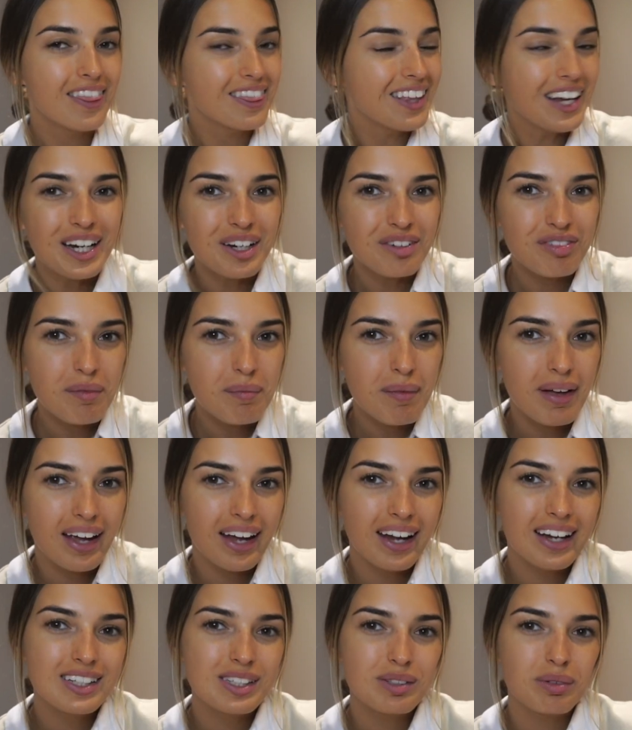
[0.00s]
thing for
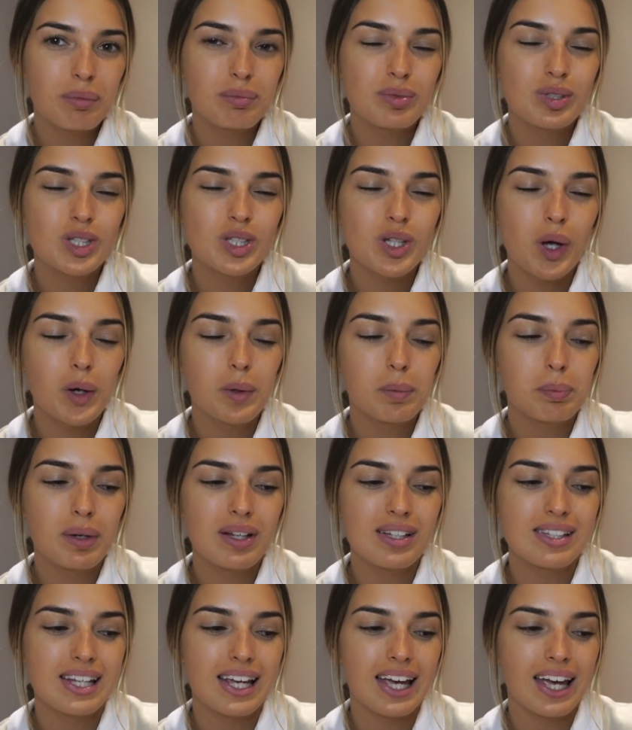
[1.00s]
me. So I'm so
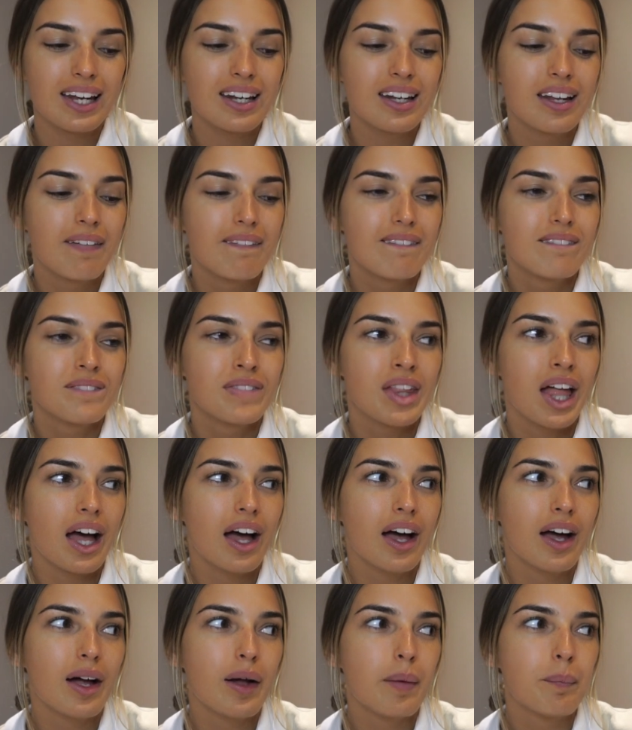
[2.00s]
buzzing.
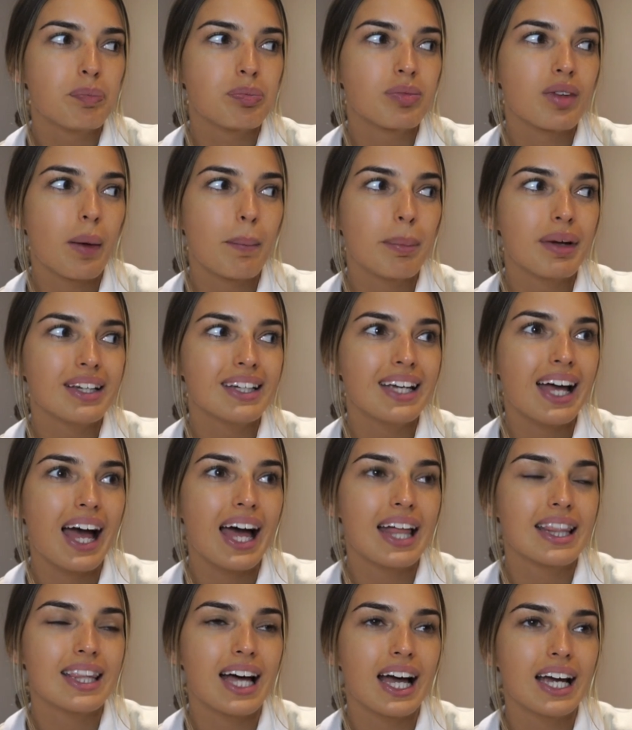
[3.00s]
Um, but
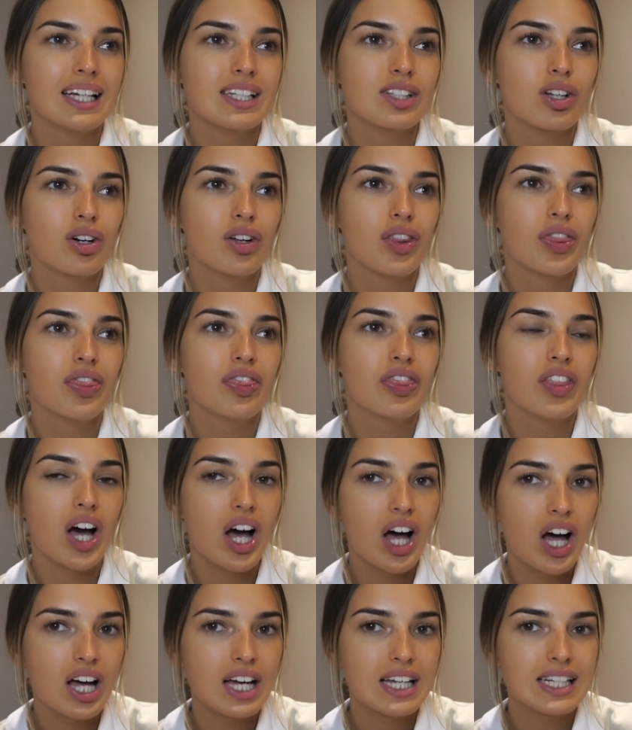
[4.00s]
yeah, that is on
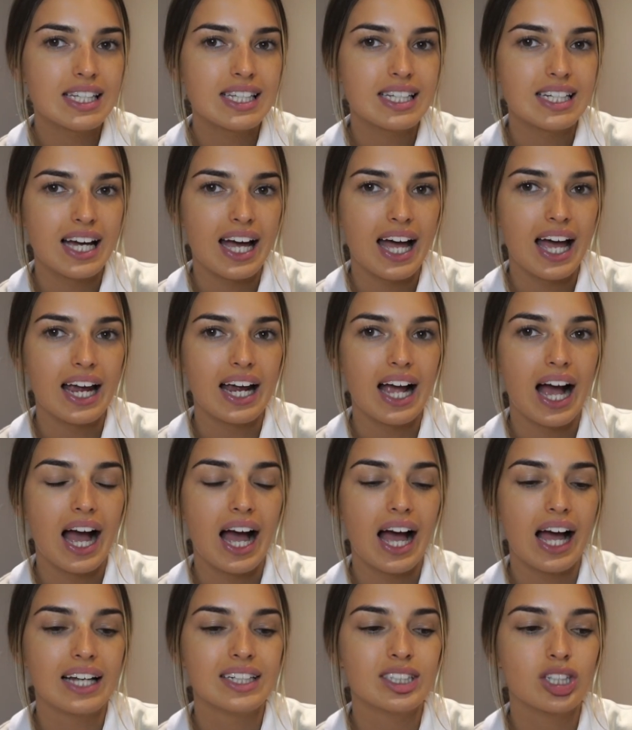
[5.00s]
Thursday
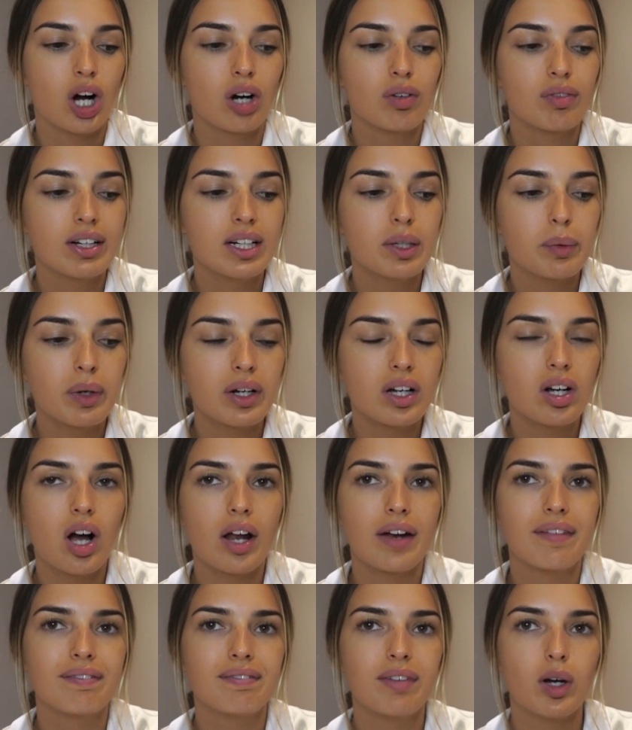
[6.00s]
and I really want to
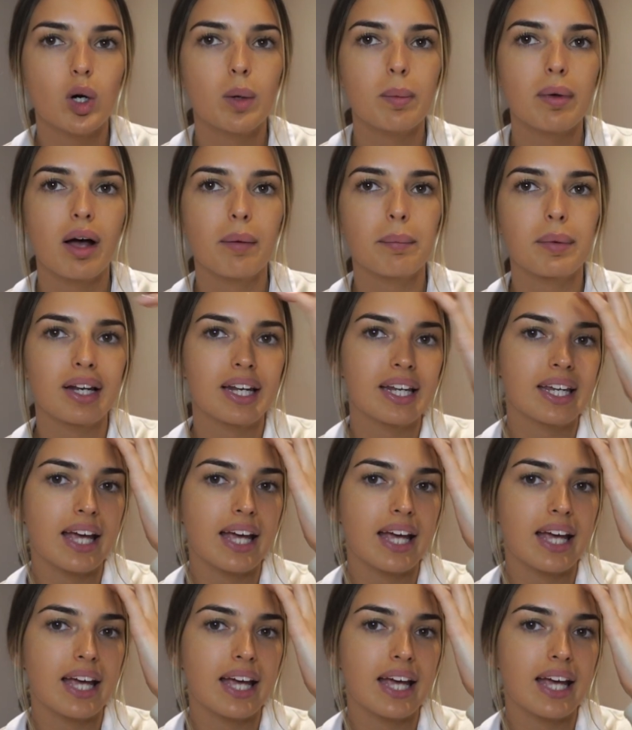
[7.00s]
kind of film it. I'm going